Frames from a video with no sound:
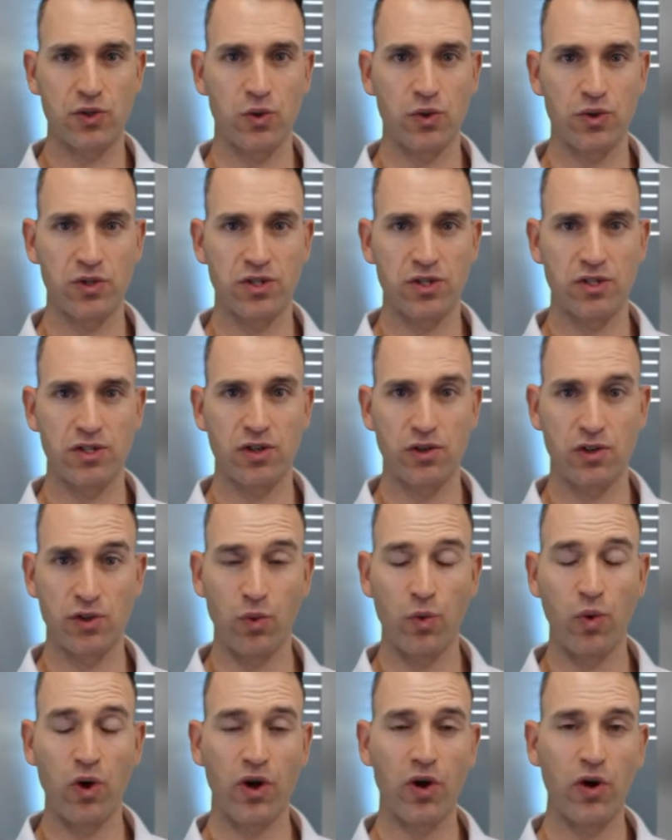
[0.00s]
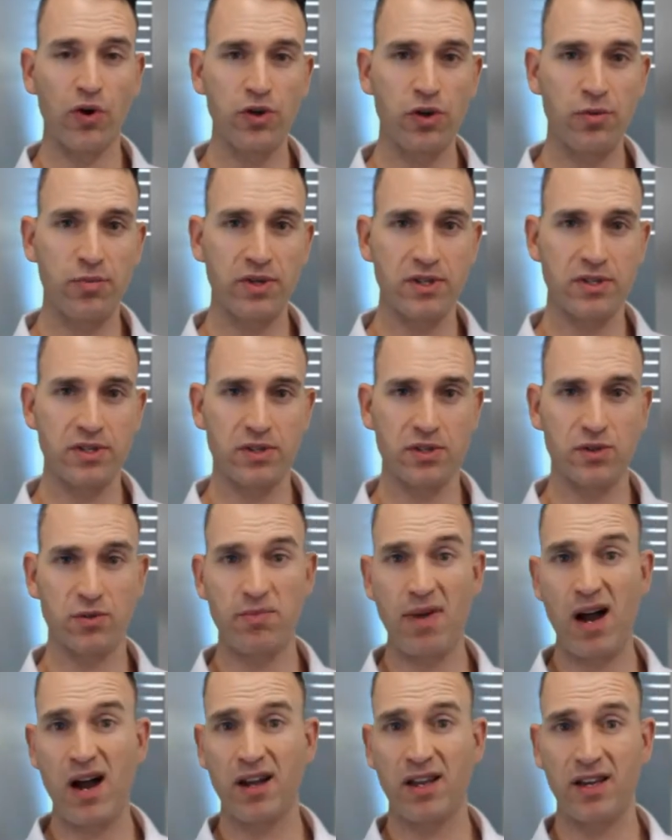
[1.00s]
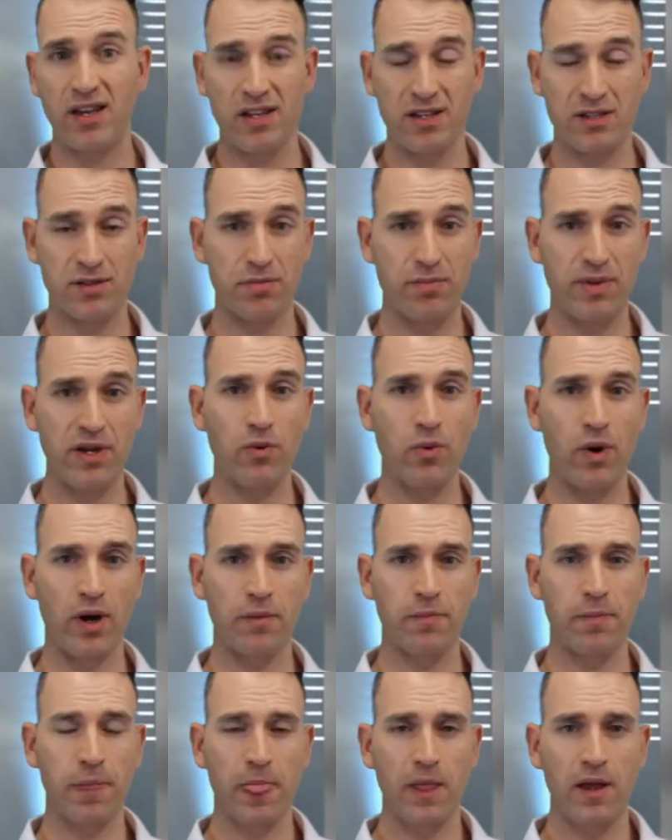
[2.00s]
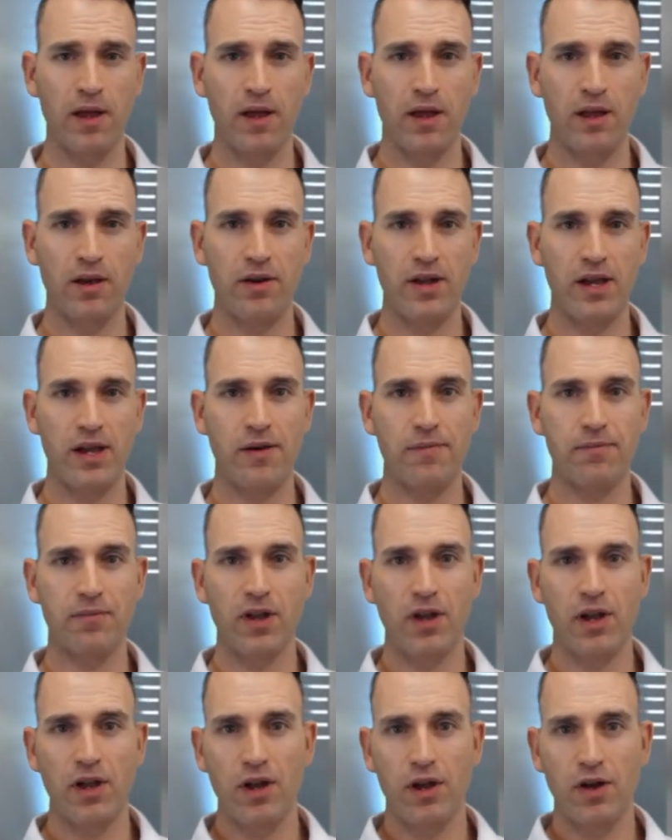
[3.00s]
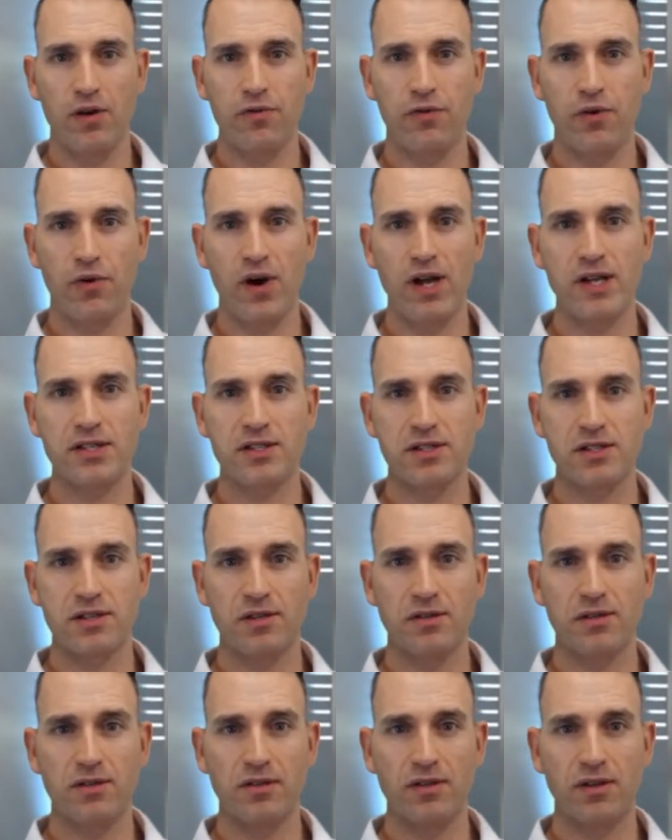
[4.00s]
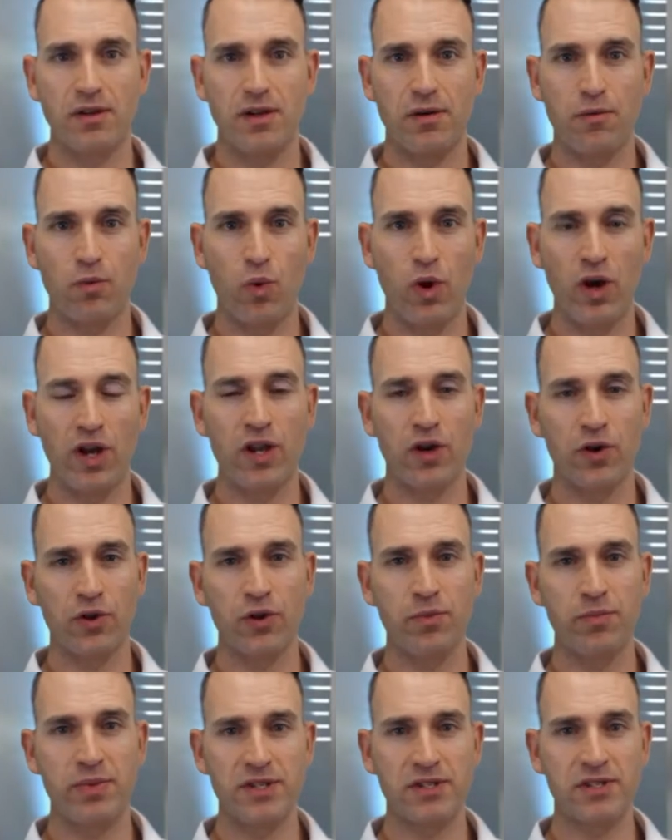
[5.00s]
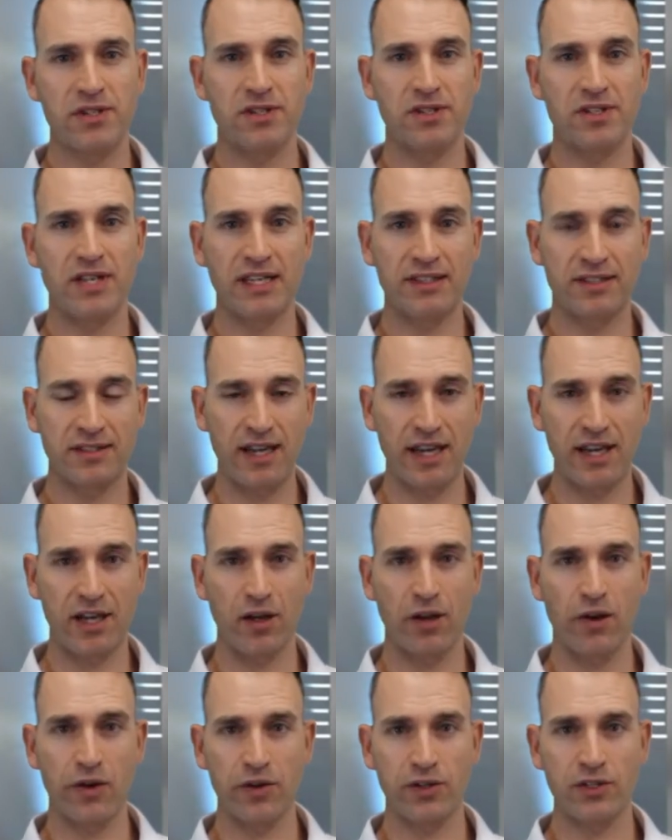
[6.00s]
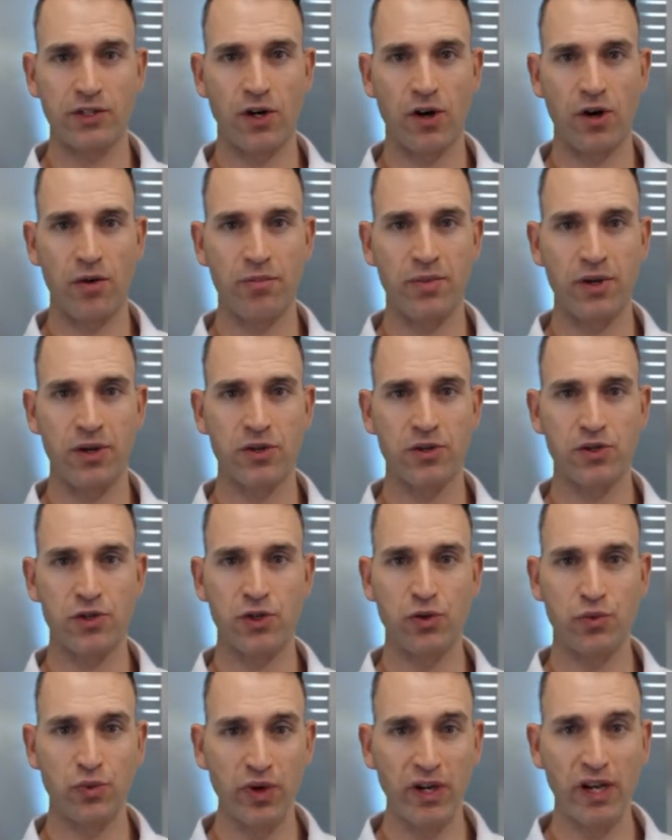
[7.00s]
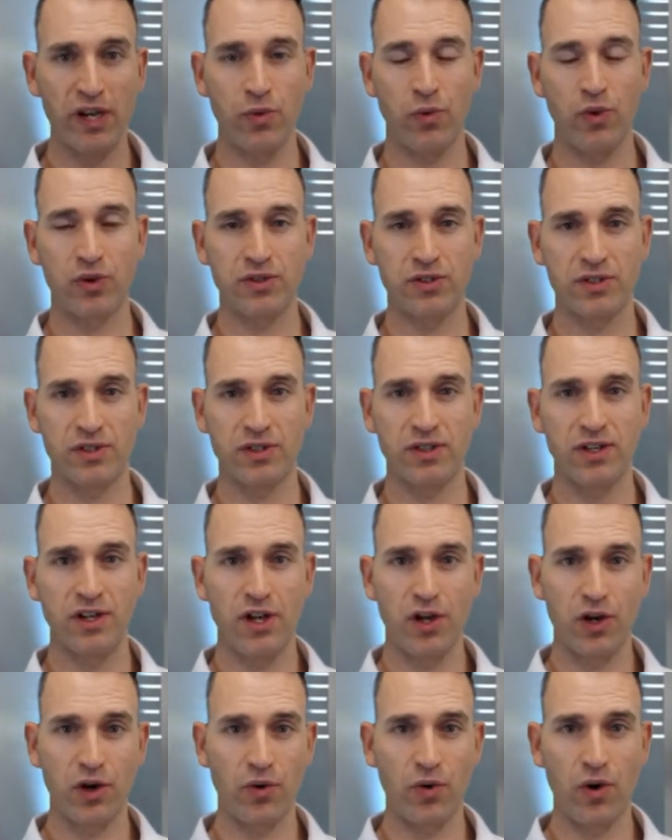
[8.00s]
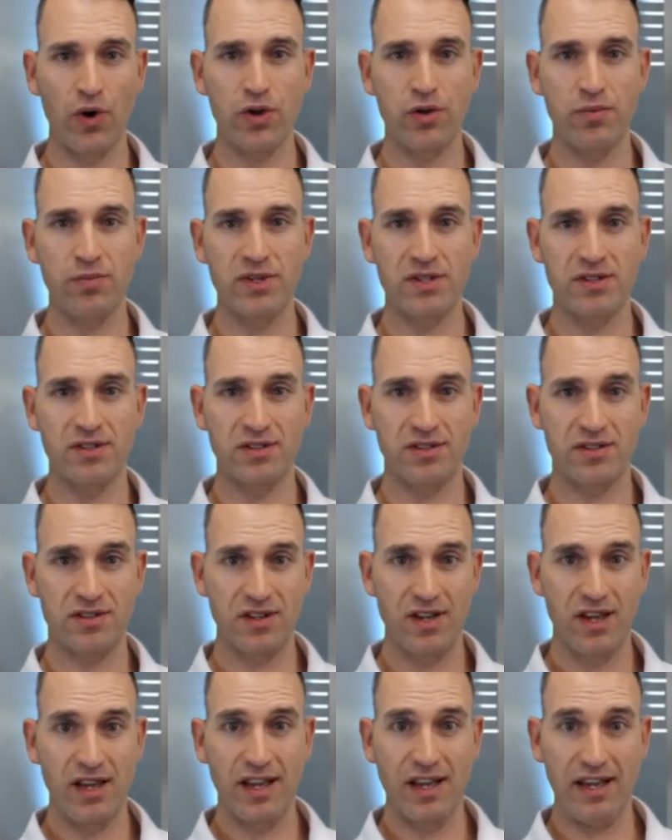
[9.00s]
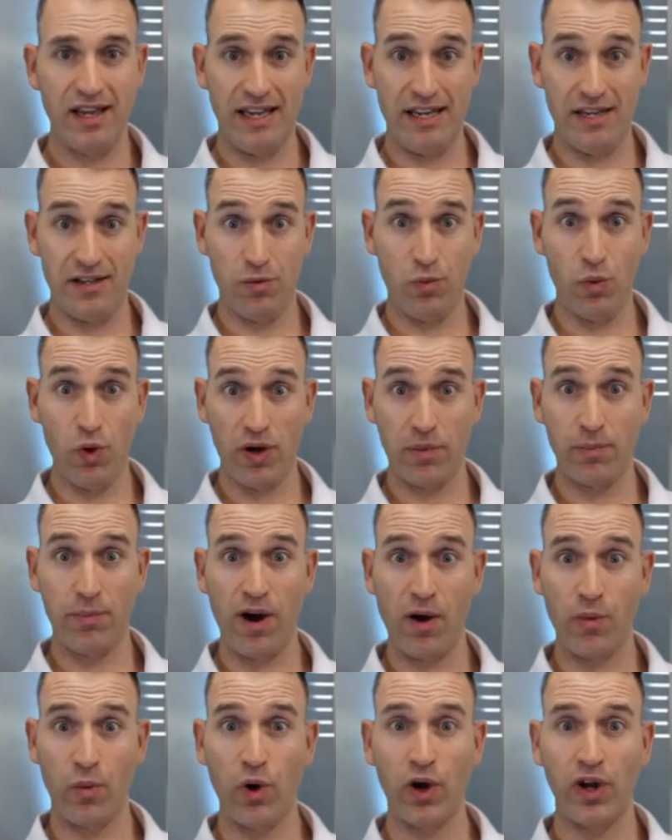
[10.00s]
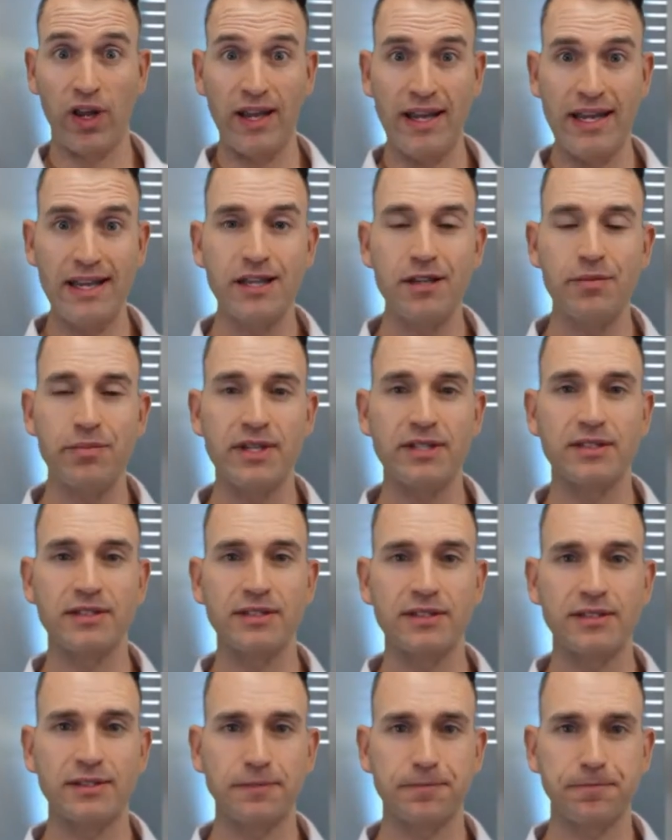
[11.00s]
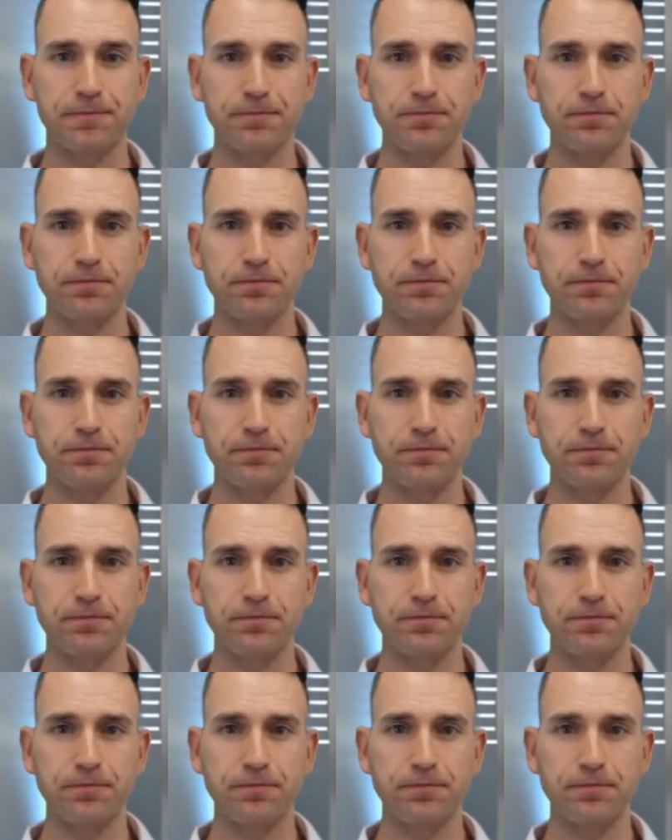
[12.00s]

sources to work on your business. Marketing is a big one. Now, for us, working on the business does take a lot of time because you really want to grow your business in work by working in the business.